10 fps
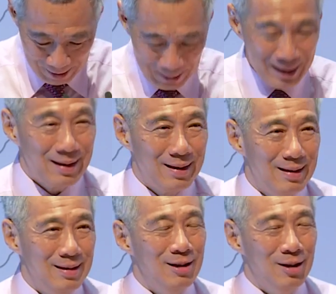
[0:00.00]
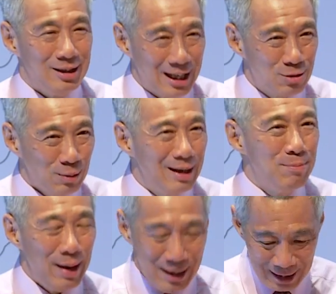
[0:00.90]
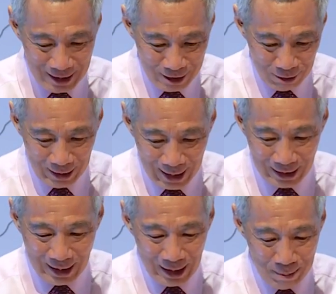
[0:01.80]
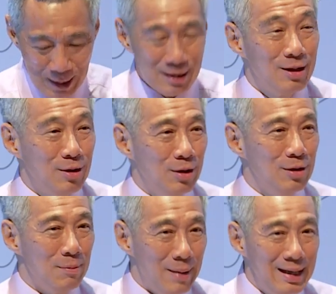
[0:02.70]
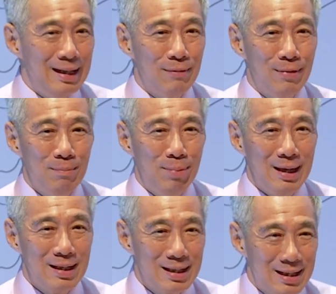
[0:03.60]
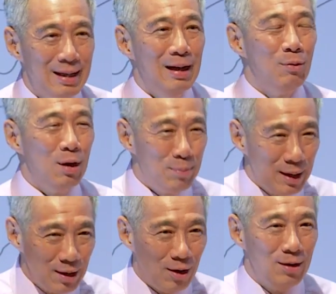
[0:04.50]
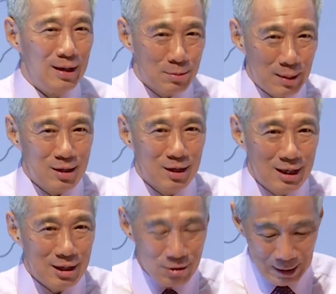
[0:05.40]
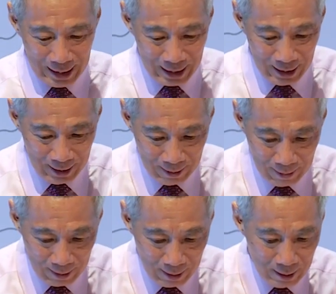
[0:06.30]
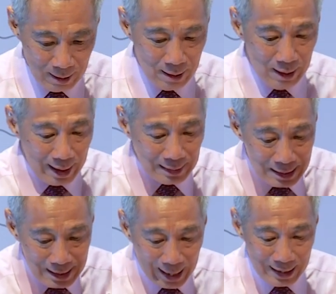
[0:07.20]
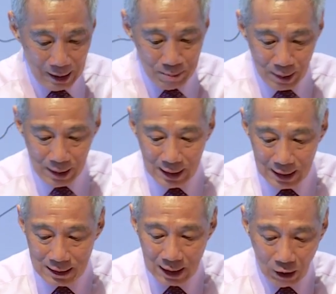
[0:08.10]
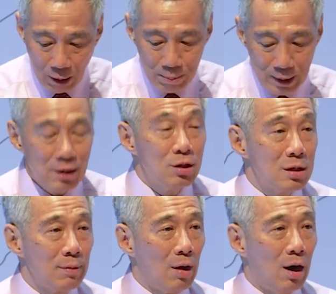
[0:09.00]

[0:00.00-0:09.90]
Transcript: But you're just one patient, so rather than the patient going to many different places, we'll bring all the specialties together and design the buildings and operations of the